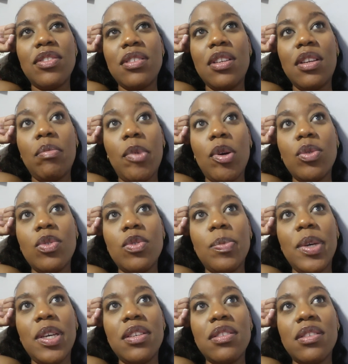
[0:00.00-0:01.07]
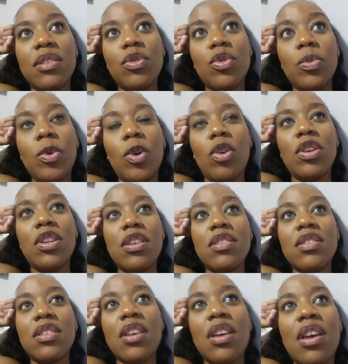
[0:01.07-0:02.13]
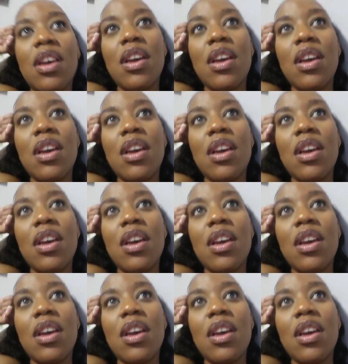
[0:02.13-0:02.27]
just need my own space to be honest